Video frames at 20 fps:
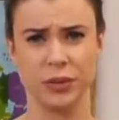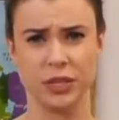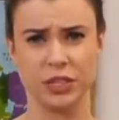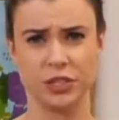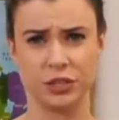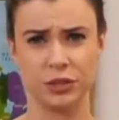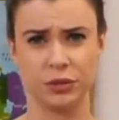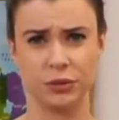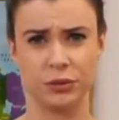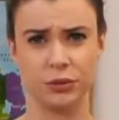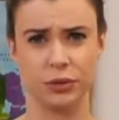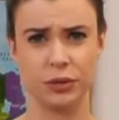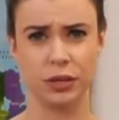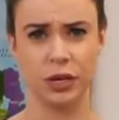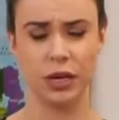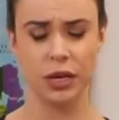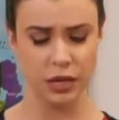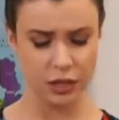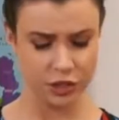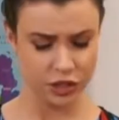could we do?
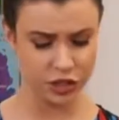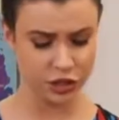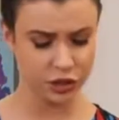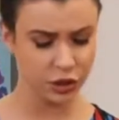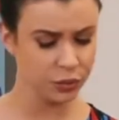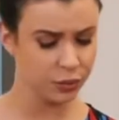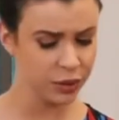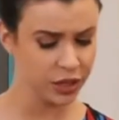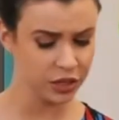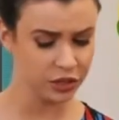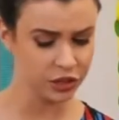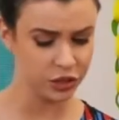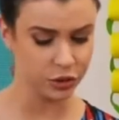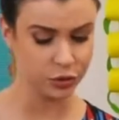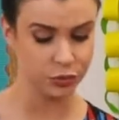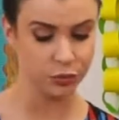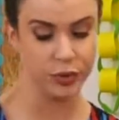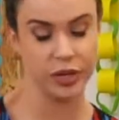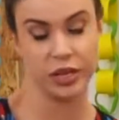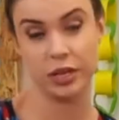Do you know what we could
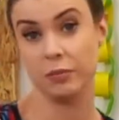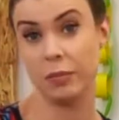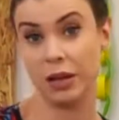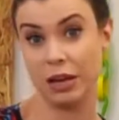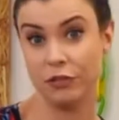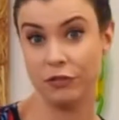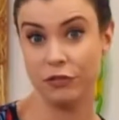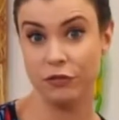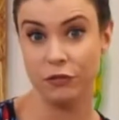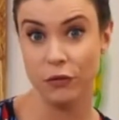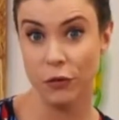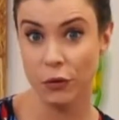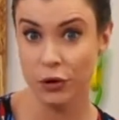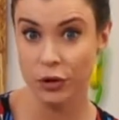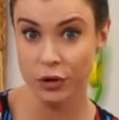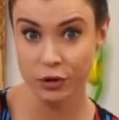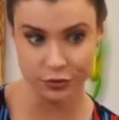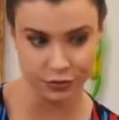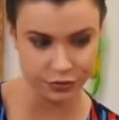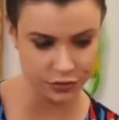do? We could make
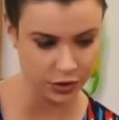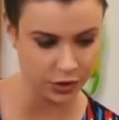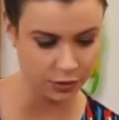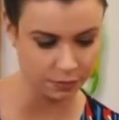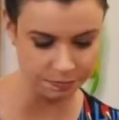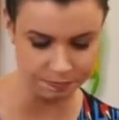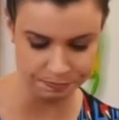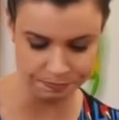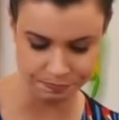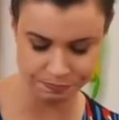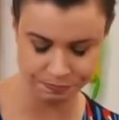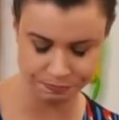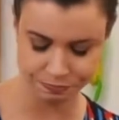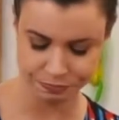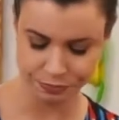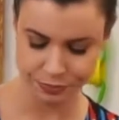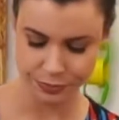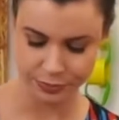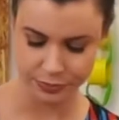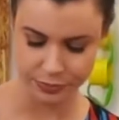four of them
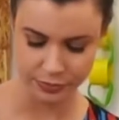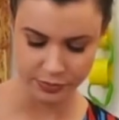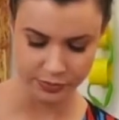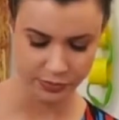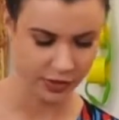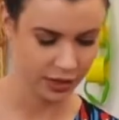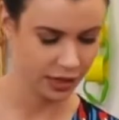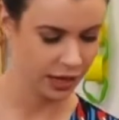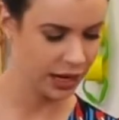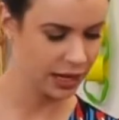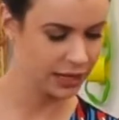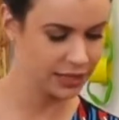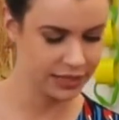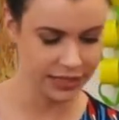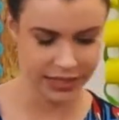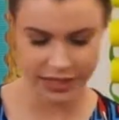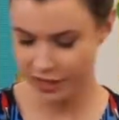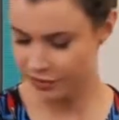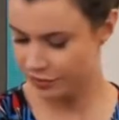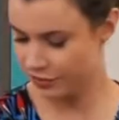and
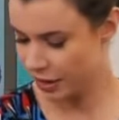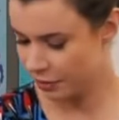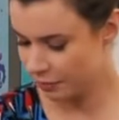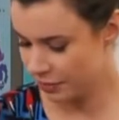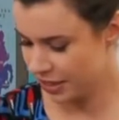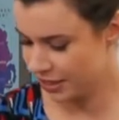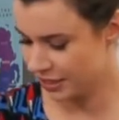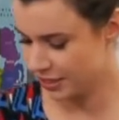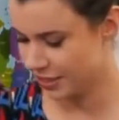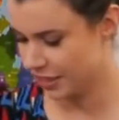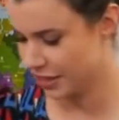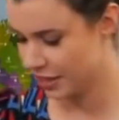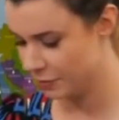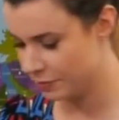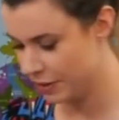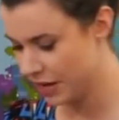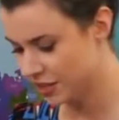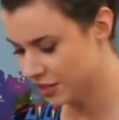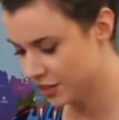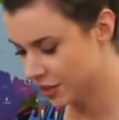see if that makes it
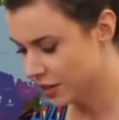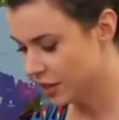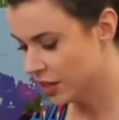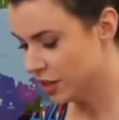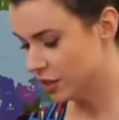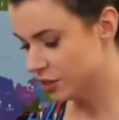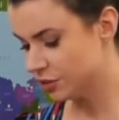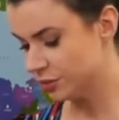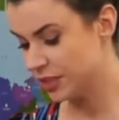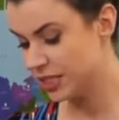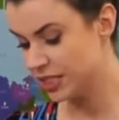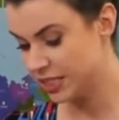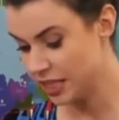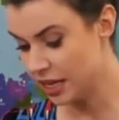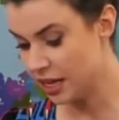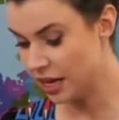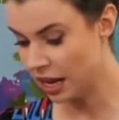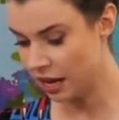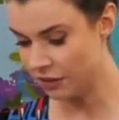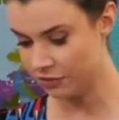any better, because we
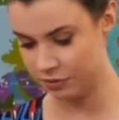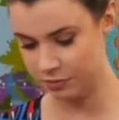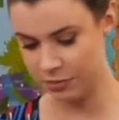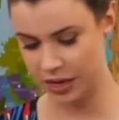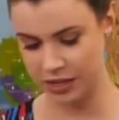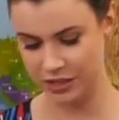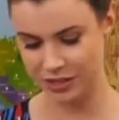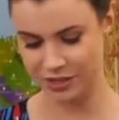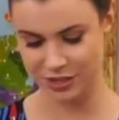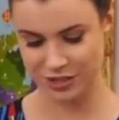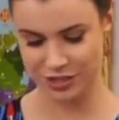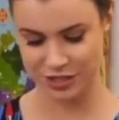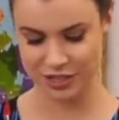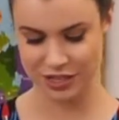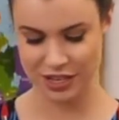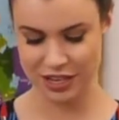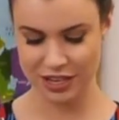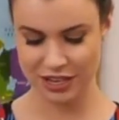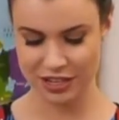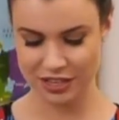still haven't
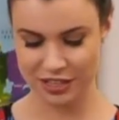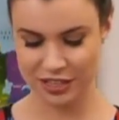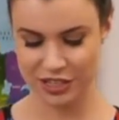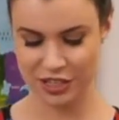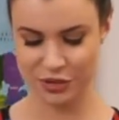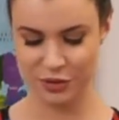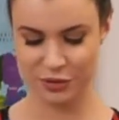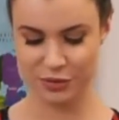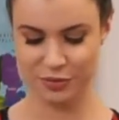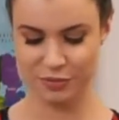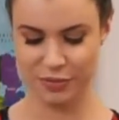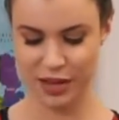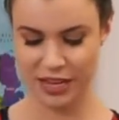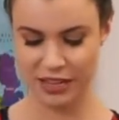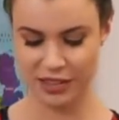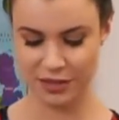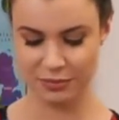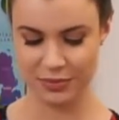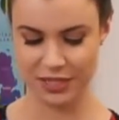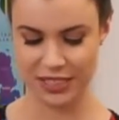managed to
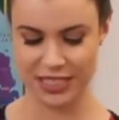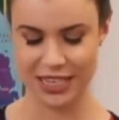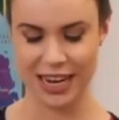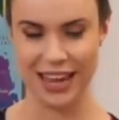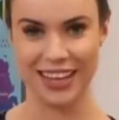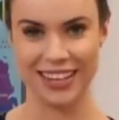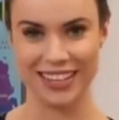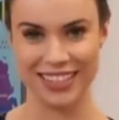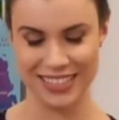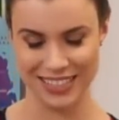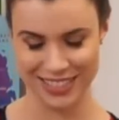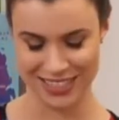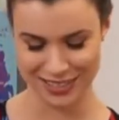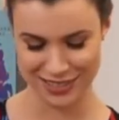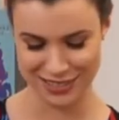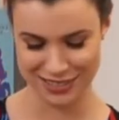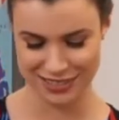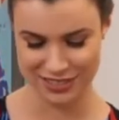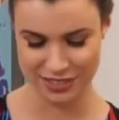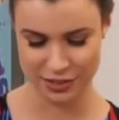make them stand.
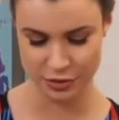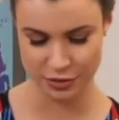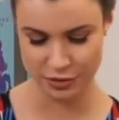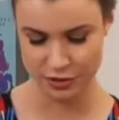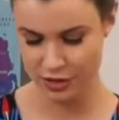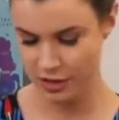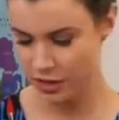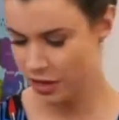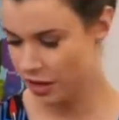So